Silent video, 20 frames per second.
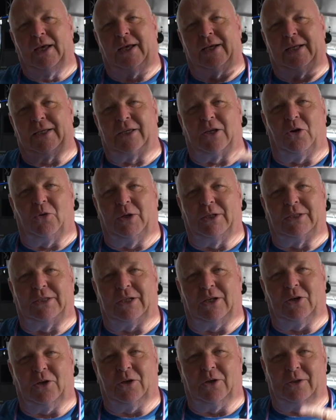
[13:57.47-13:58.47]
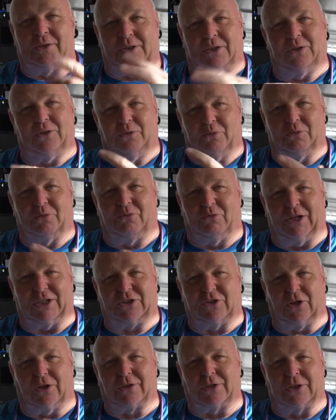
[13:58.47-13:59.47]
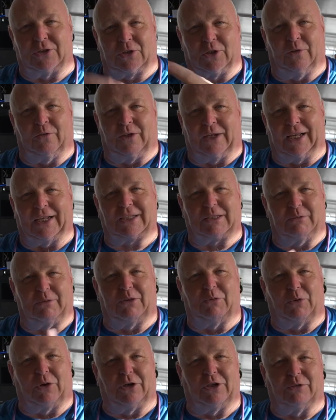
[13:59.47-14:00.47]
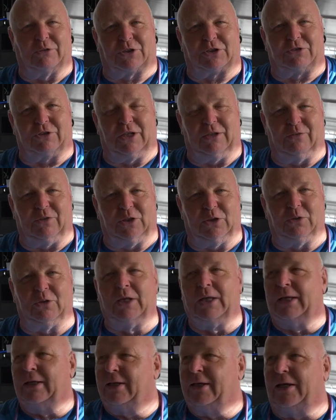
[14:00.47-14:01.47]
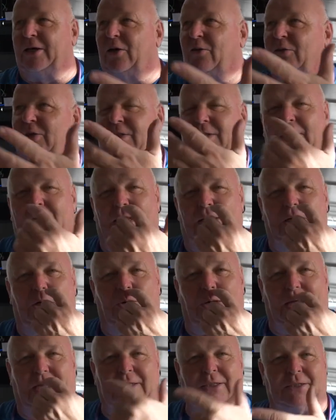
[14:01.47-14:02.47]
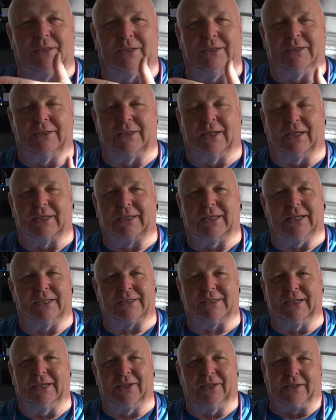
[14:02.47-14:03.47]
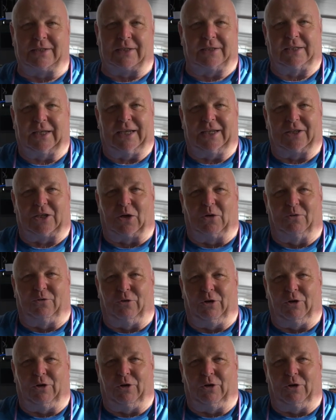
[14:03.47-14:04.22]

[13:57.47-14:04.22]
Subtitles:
and I go into to restaurants and stuff and I ask them if they want to do a street view. And obviously I know Axel and Kirsten and they said, yeah, go